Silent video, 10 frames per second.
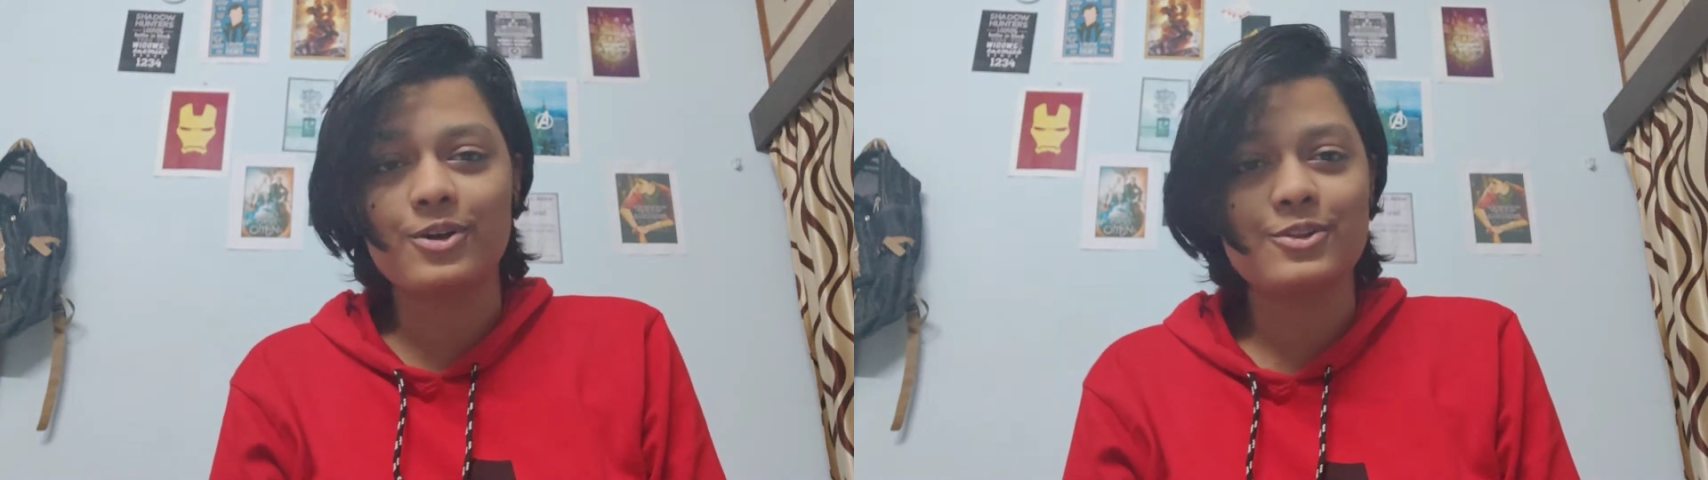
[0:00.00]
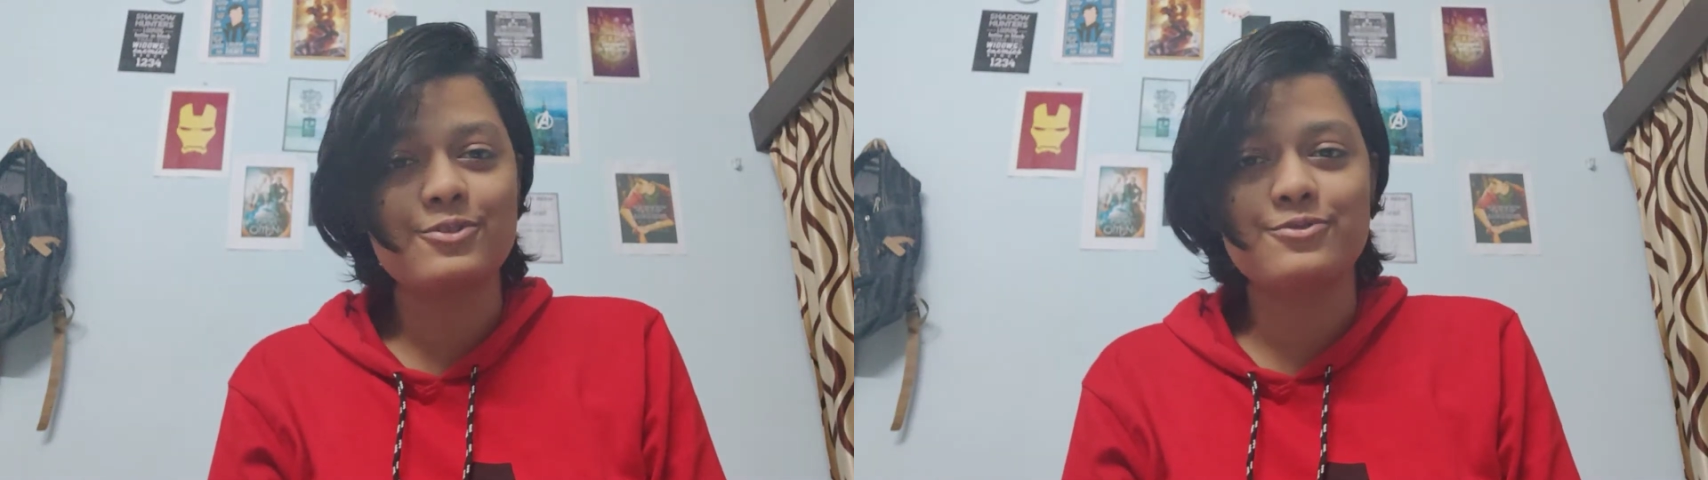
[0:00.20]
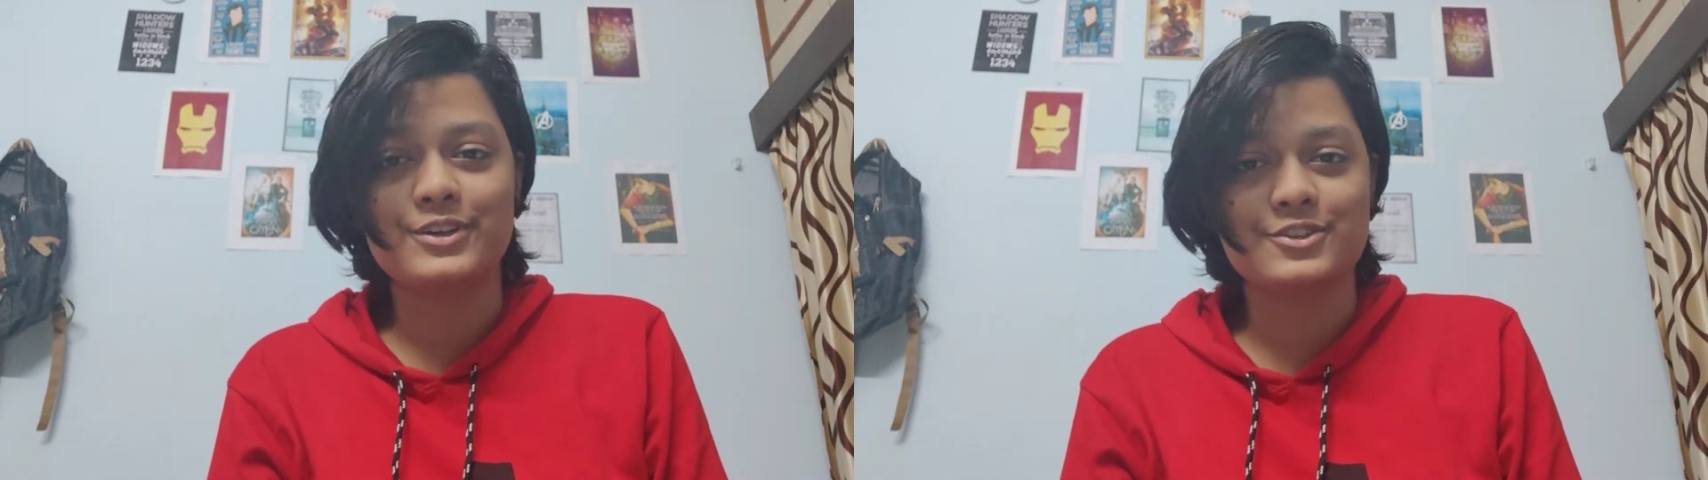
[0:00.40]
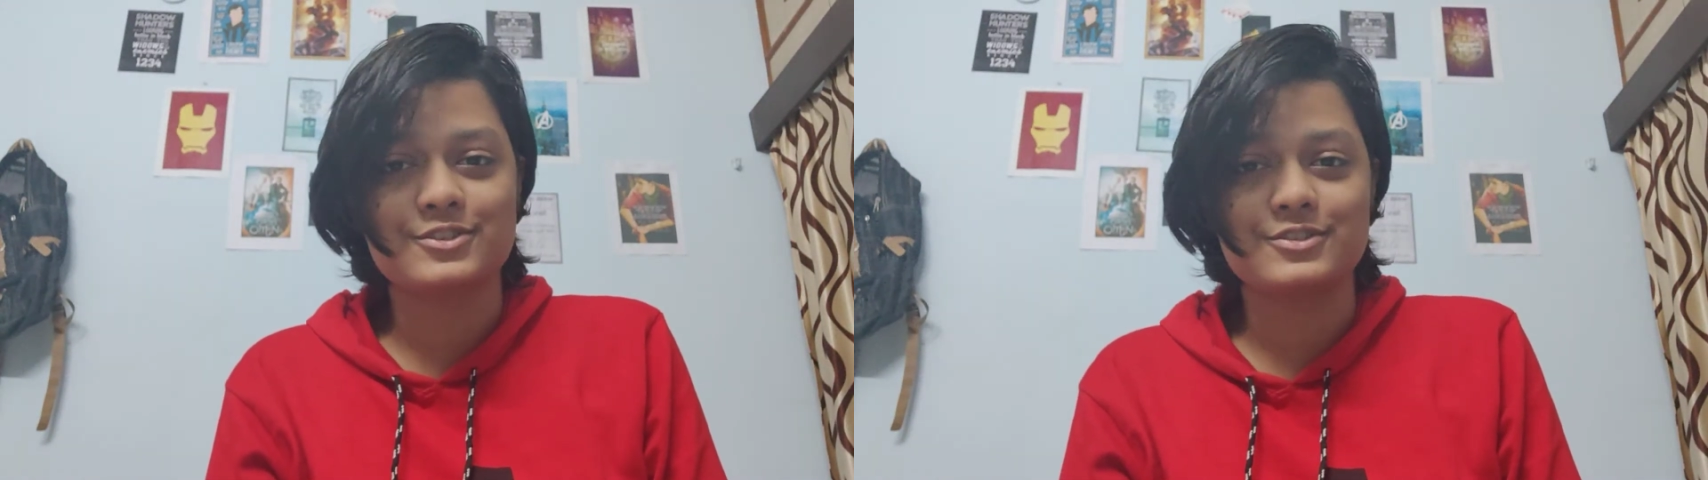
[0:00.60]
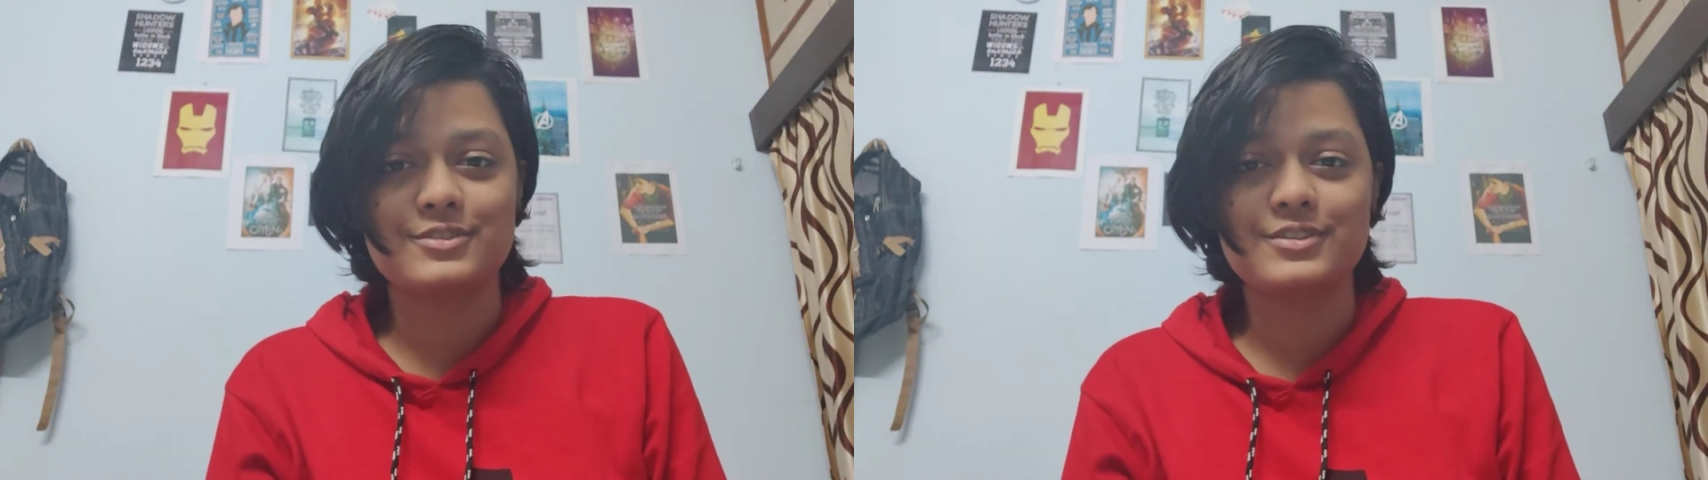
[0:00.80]
all of
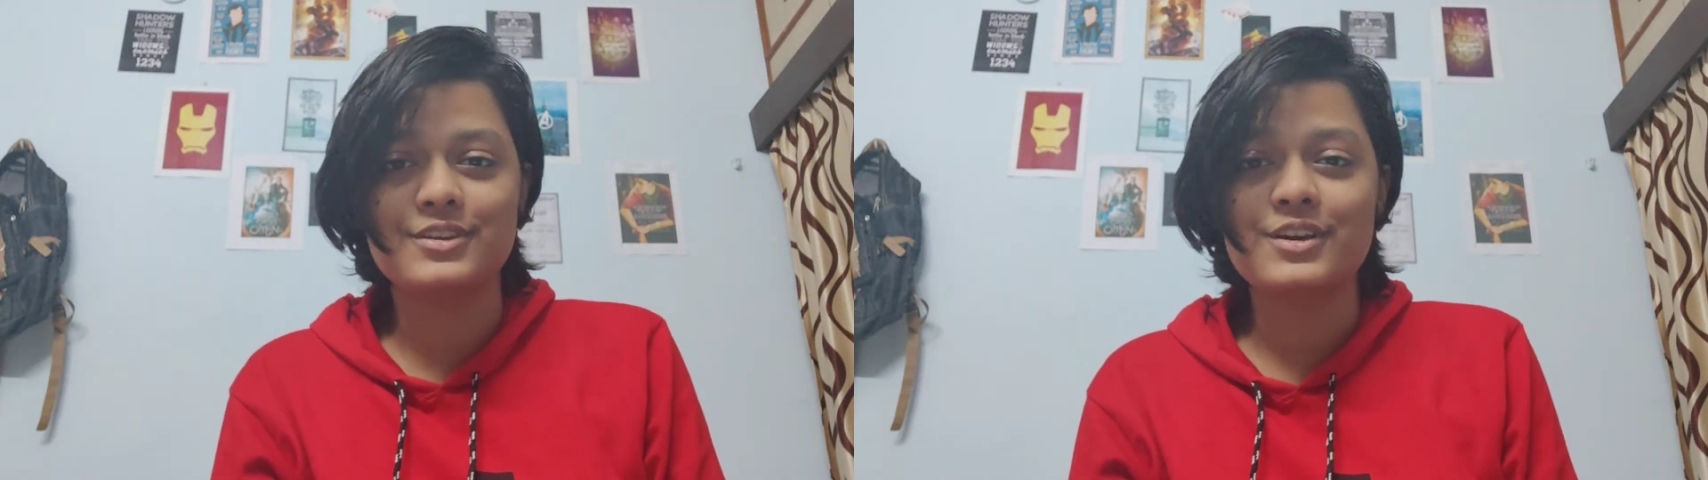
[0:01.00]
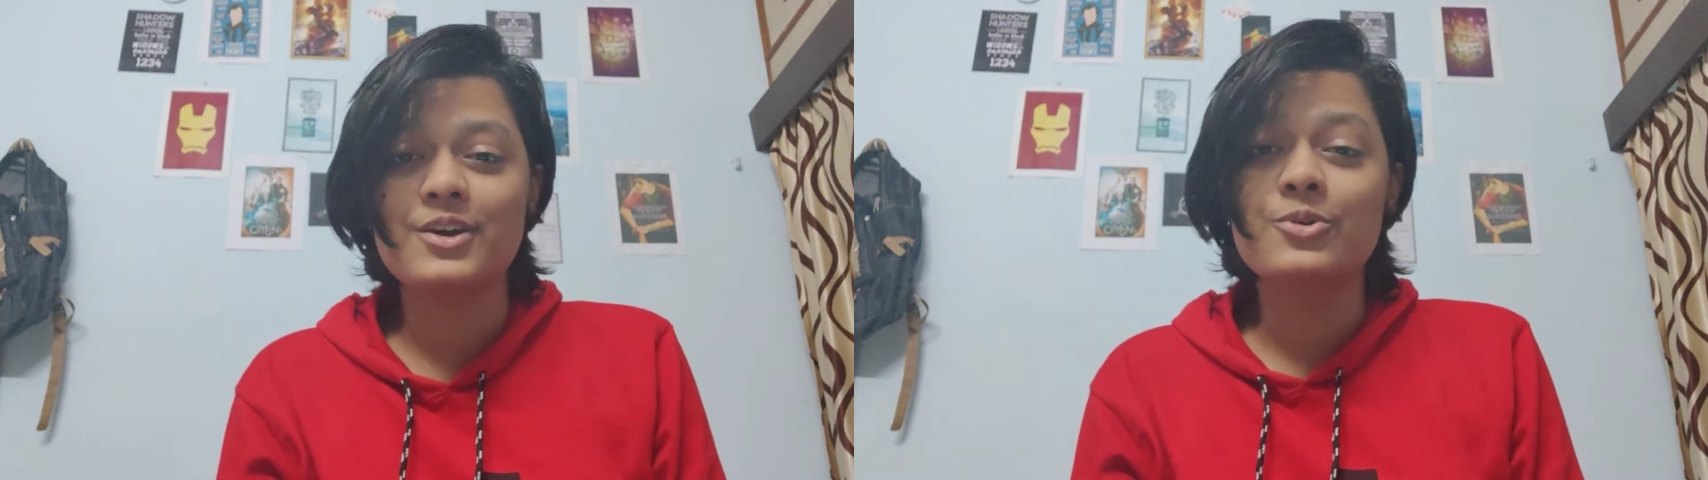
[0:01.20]
fiction,